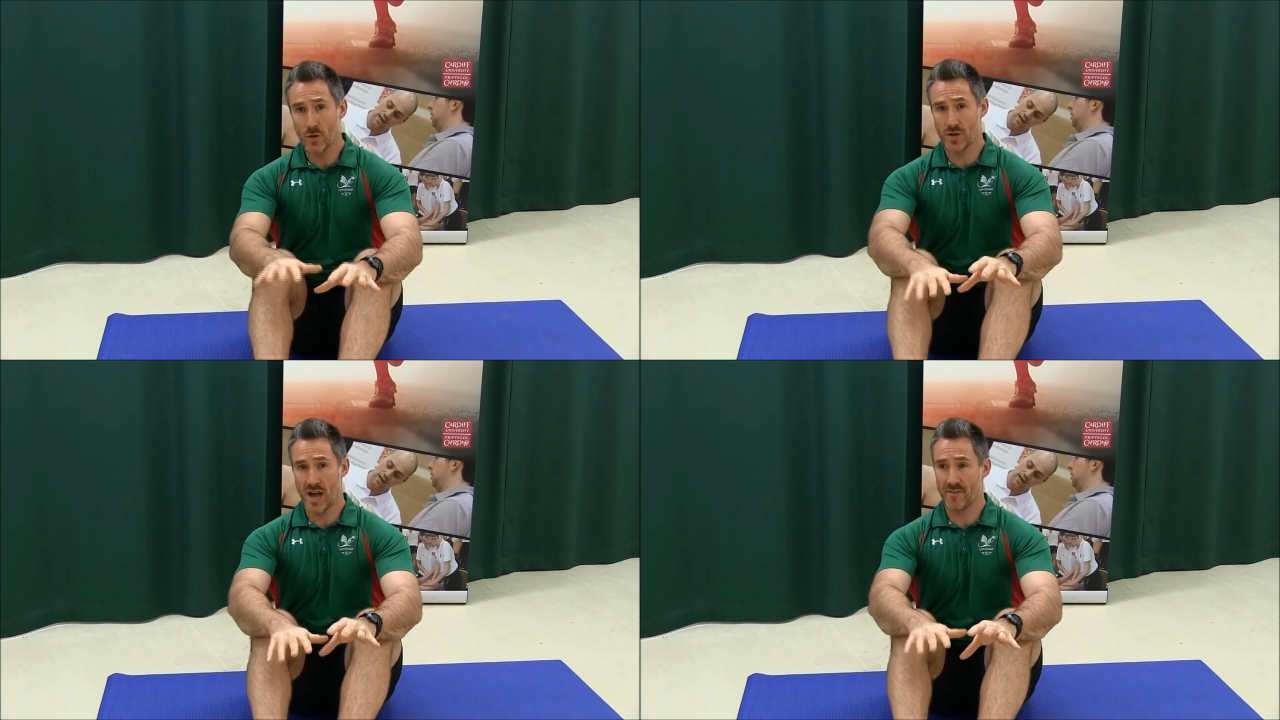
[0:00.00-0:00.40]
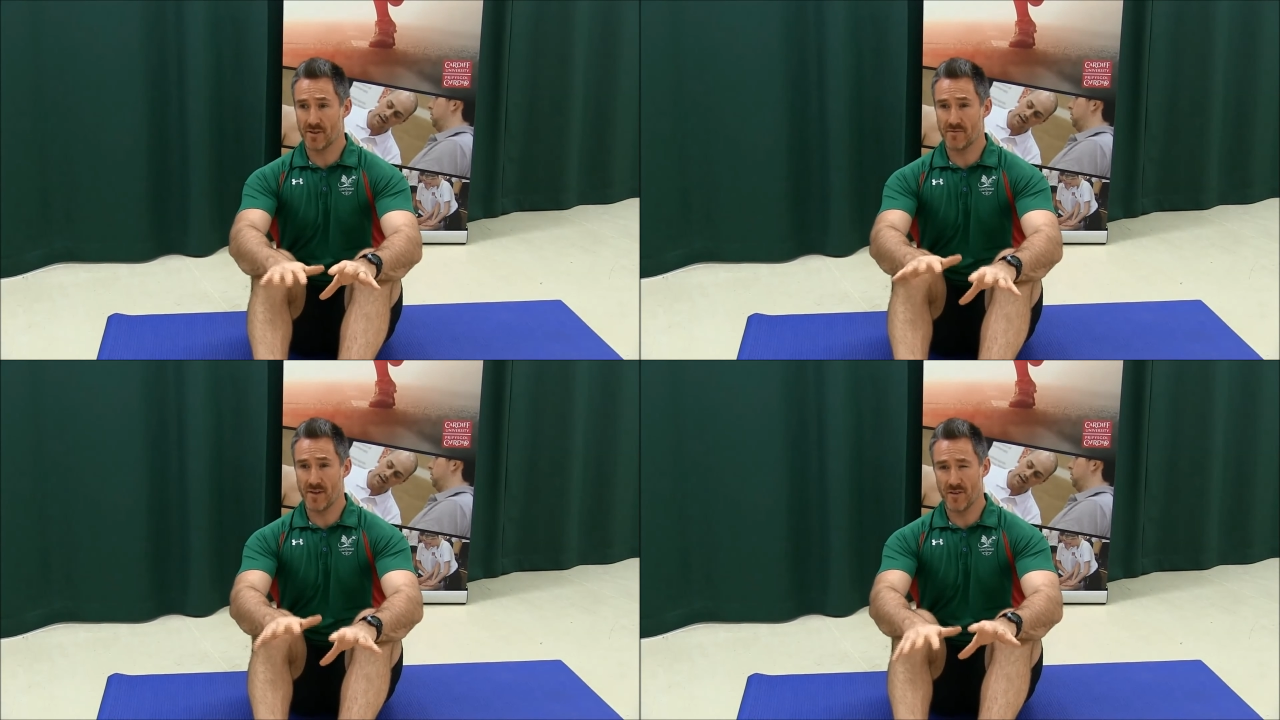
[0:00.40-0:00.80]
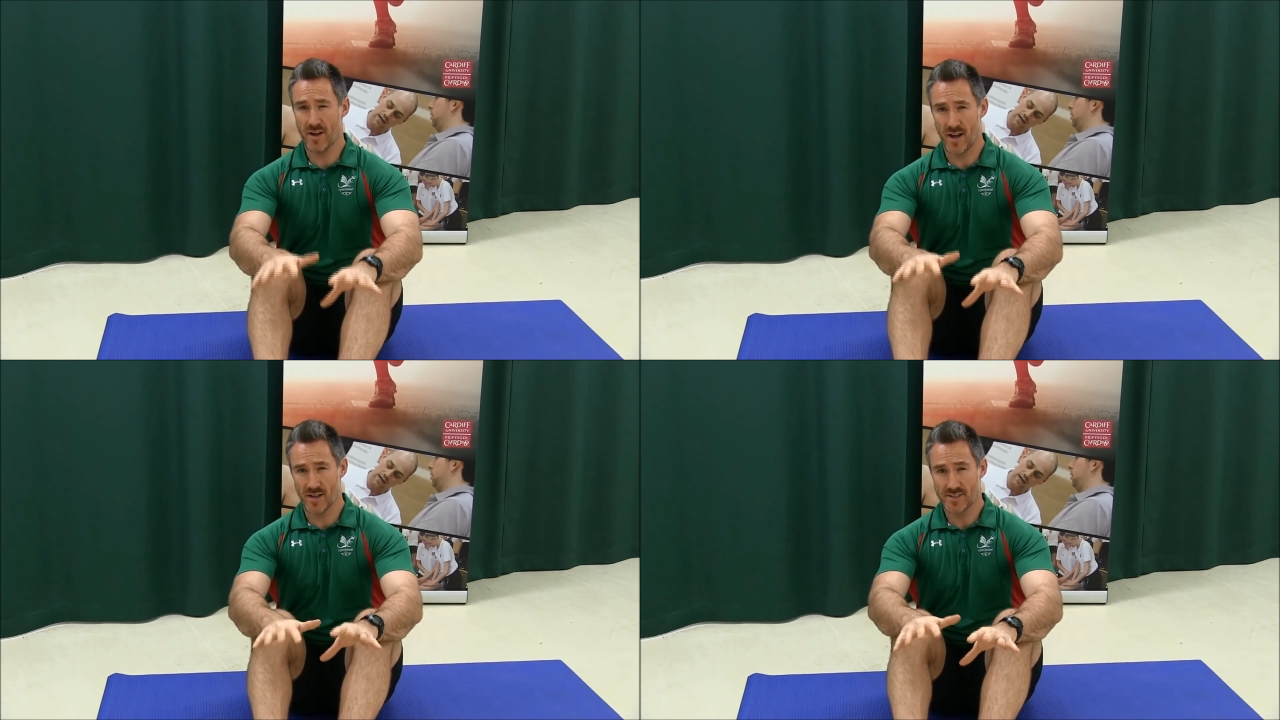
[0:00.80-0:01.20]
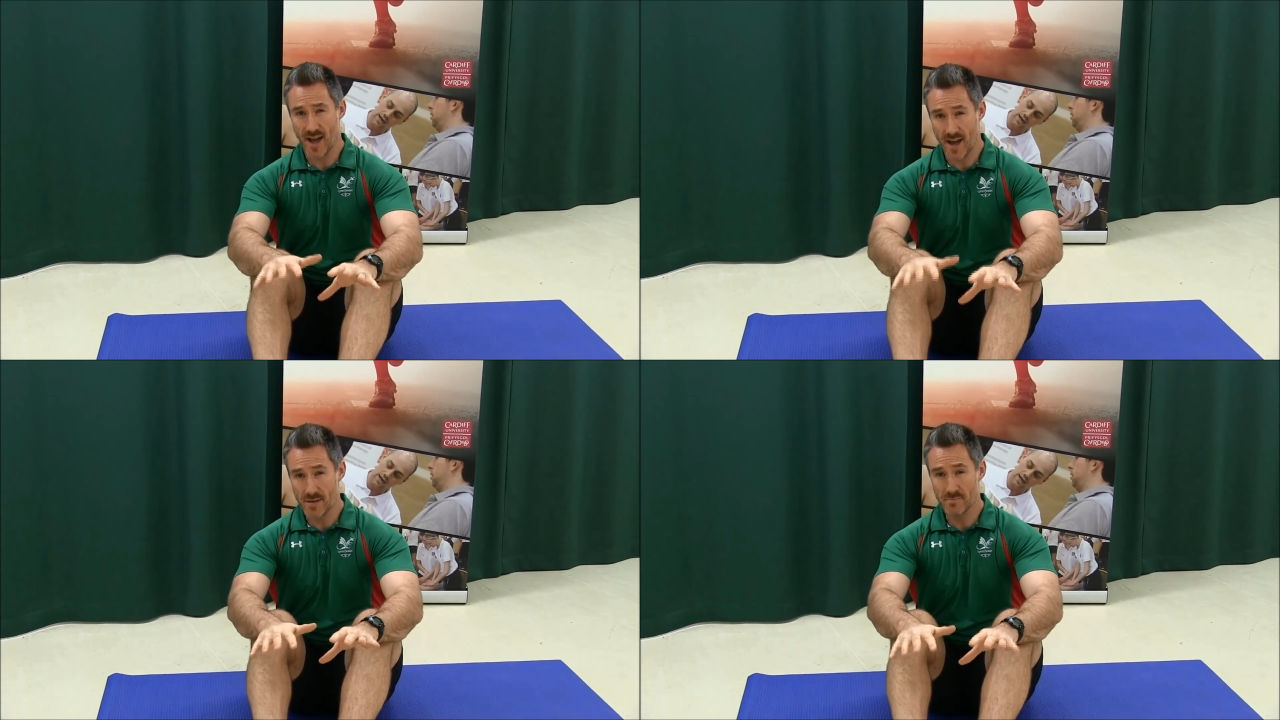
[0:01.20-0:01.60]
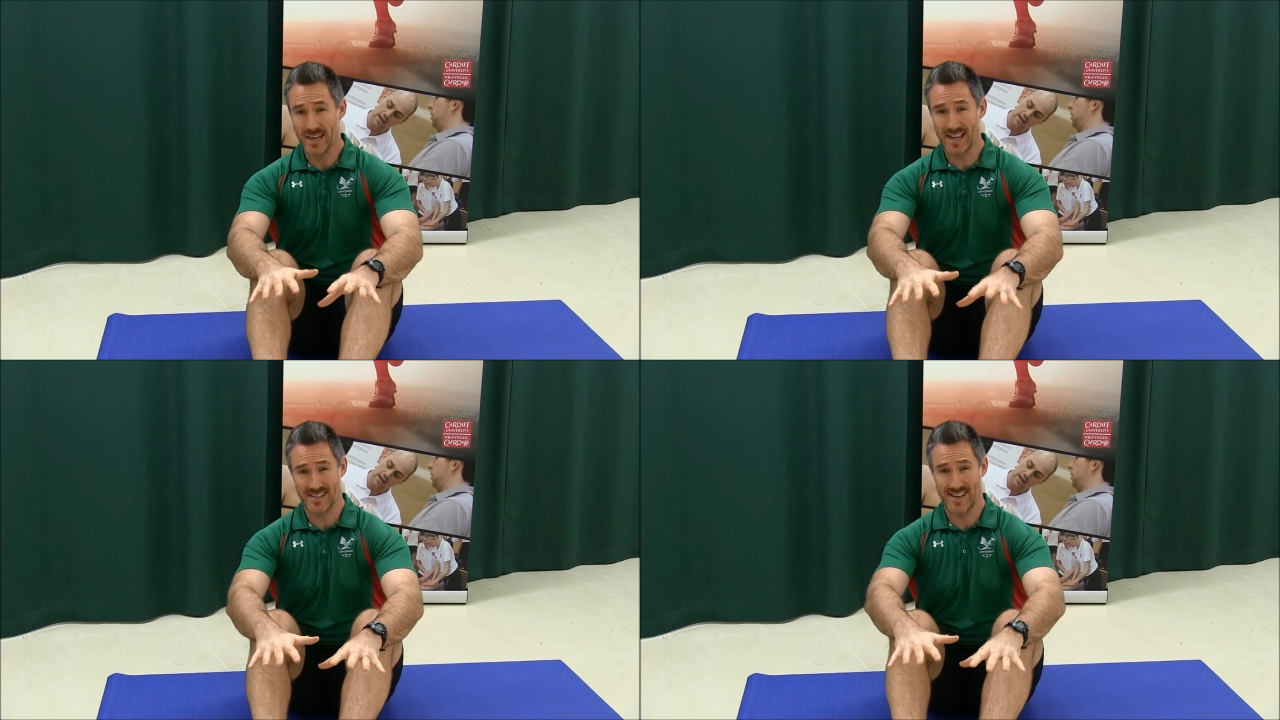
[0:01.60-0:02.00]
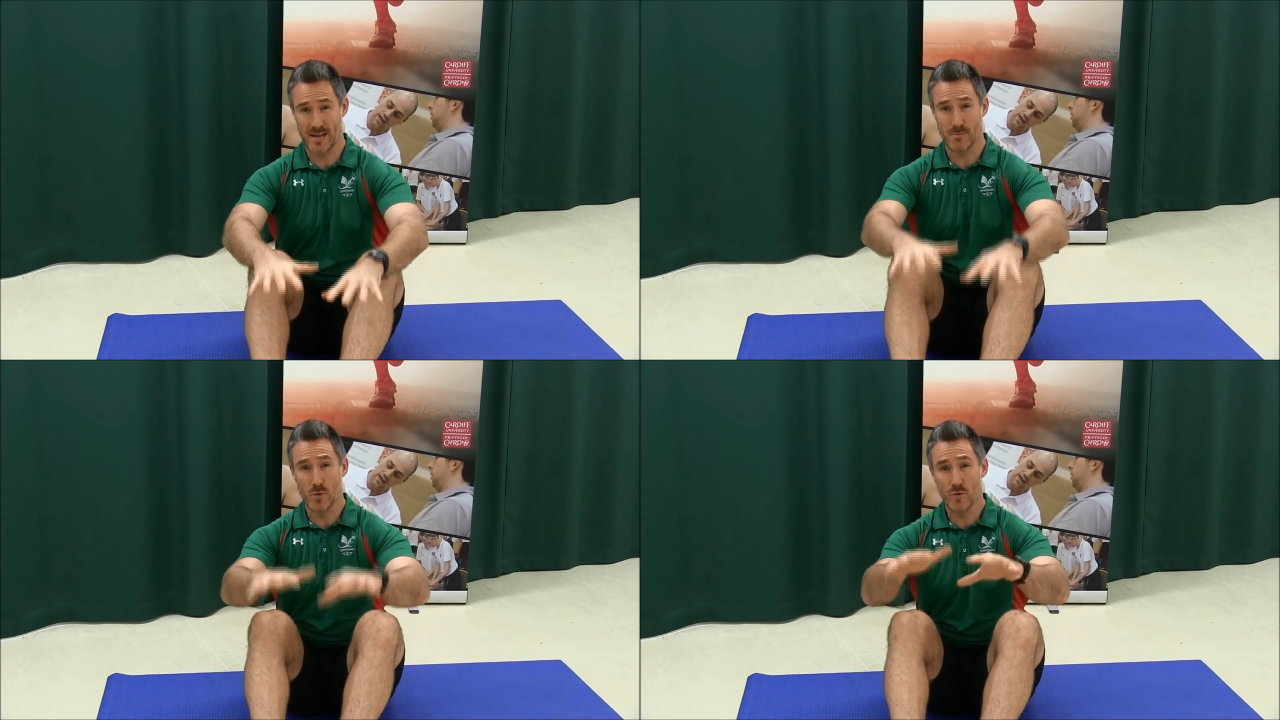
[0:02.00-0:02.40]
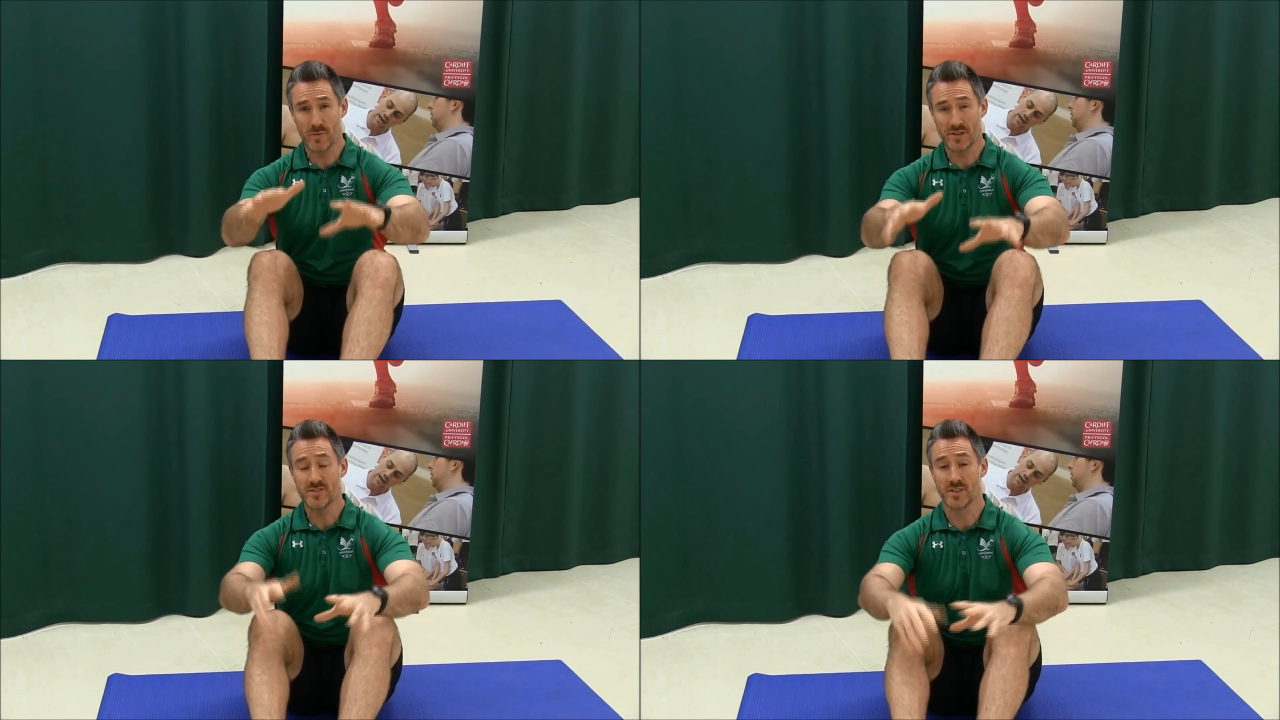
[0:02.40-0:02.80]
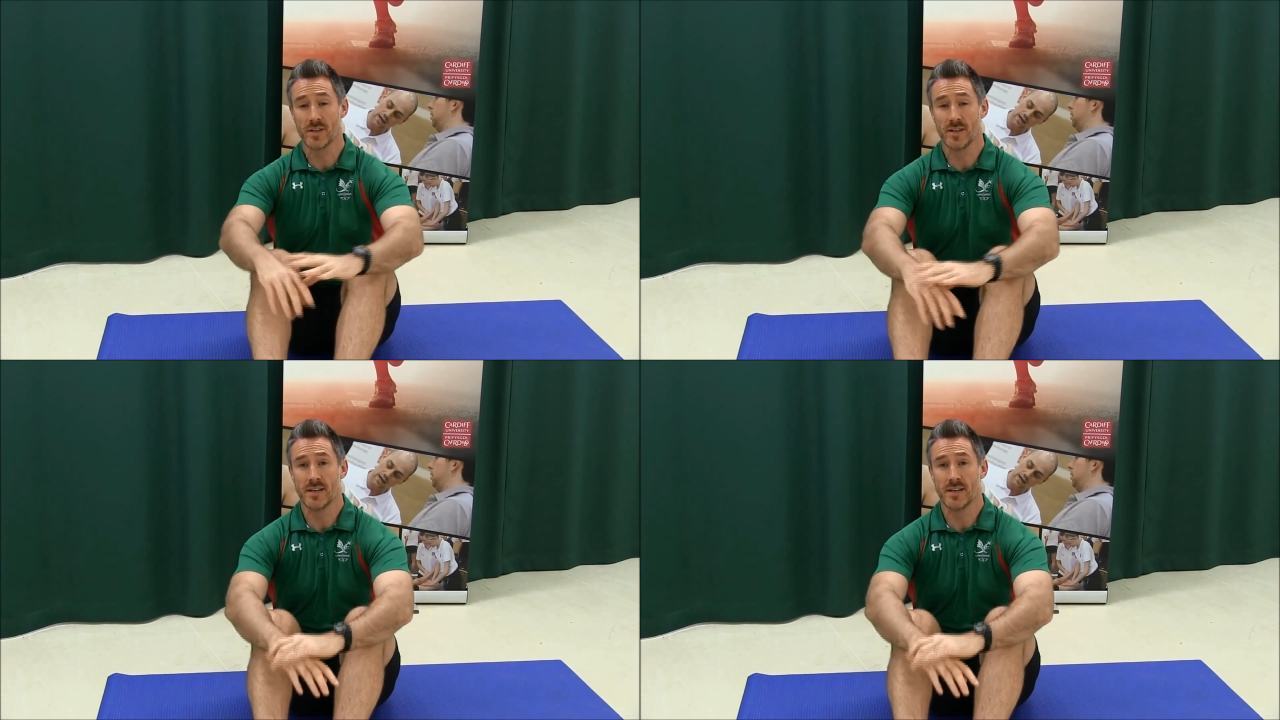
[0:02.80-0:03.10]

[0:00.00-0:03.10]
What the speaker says: or you're having a very hard time getting any movement,